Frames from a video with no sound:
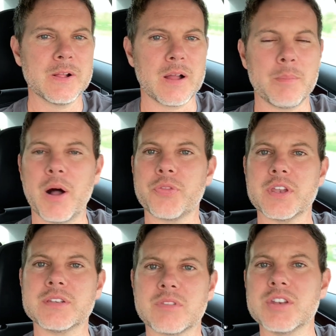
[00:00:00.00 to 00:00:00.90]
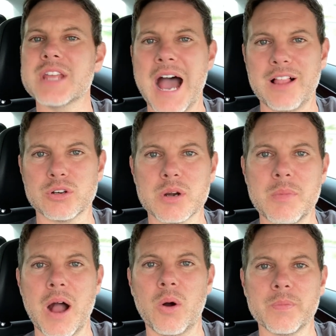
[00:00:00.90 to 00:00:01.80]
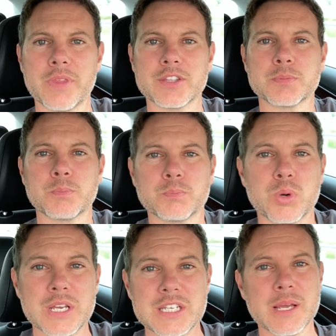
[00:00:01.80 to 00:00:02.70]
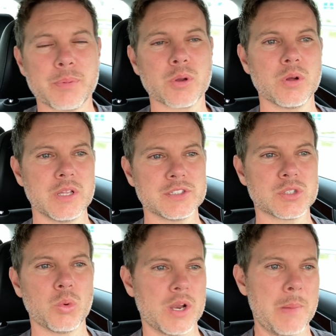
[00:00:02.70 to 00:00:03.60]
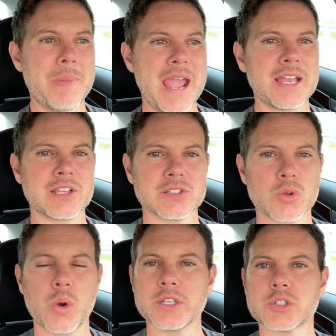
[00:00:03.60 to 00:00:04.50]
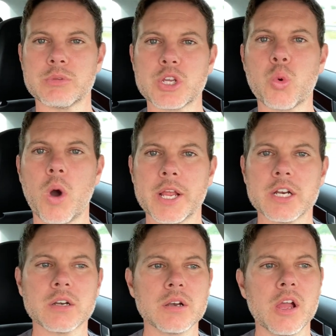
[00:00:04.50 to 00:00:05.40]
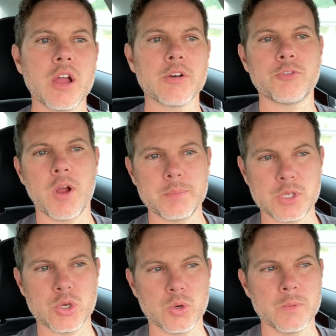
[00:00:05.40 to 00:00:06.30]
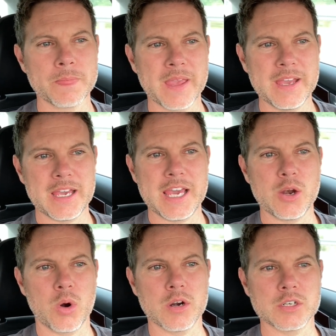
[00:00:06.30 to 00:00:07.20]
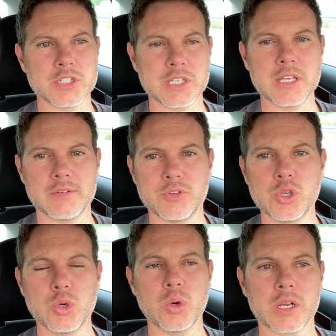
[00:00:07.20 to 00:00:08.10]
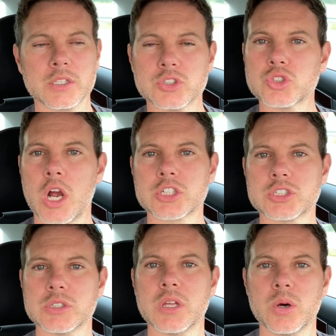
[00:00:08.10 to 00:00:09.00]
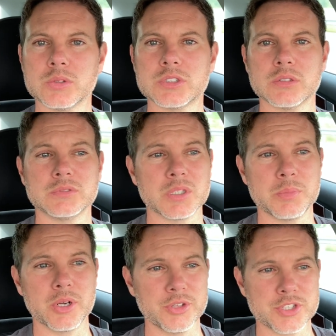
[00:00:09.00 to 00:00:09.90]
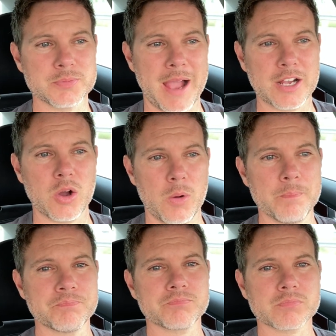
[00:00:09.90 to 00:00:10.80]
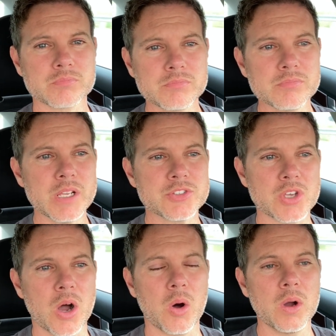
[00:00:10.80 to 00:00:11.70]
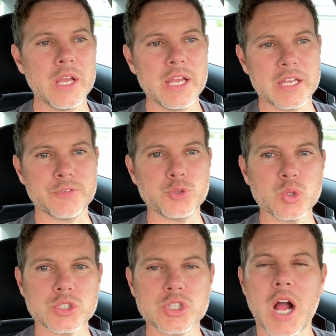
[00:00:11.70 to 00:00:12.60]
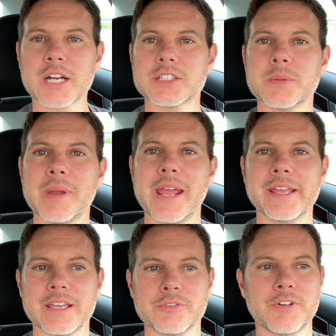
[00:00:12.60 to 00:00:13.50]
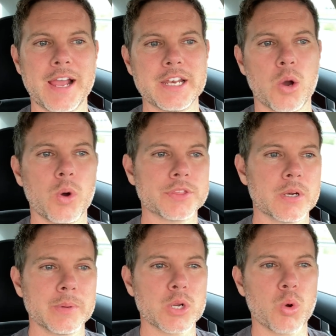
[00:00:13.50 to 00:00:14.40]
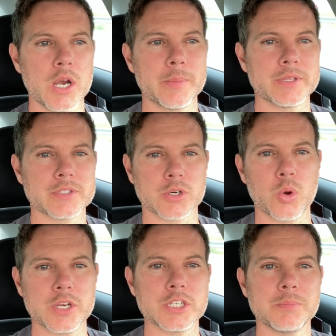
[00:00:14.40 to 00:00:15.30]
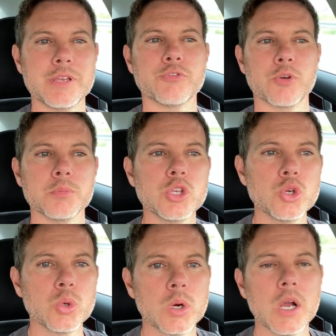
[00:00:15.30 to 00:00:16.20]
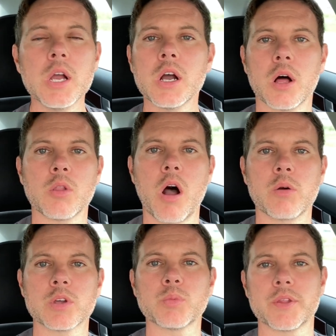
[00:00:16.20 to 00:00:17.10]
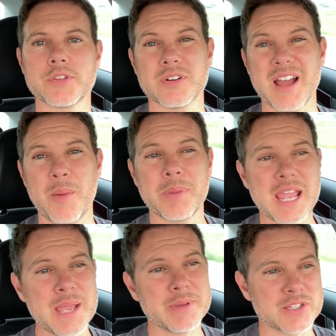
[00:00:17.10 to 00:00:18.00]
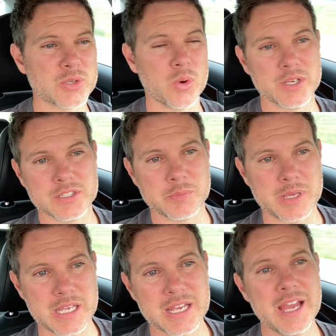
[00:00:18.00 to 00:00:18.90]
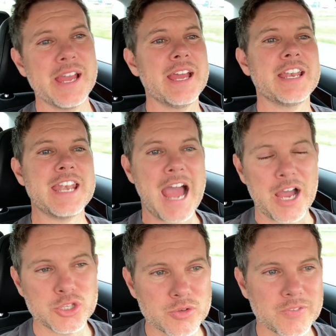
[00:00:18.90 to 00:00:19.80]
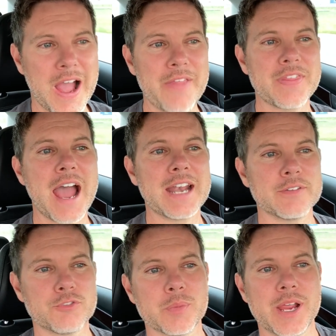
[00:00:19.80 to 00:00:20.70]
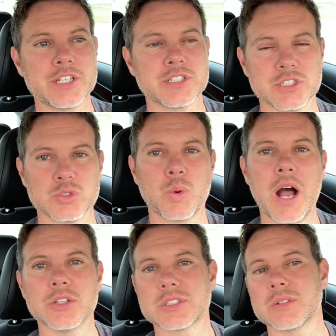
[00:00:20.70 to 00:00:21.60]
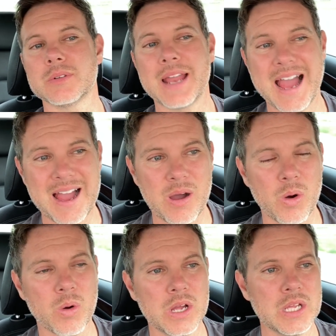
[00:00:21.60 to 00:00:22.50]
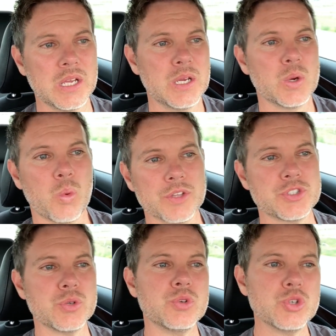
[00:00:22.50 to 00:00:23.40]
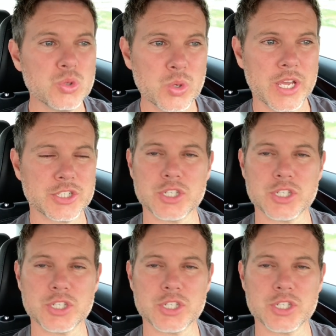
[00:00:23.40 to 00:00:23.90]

about the dollar amount that's pretty typical as to what a bank is going to require from you in order to give you a construction loan to build a spec home. So if you can talk to the bank and find out what their requirements are going to be from you, along with what their down payment's going to be, now you've got that information as well. So now, once you do get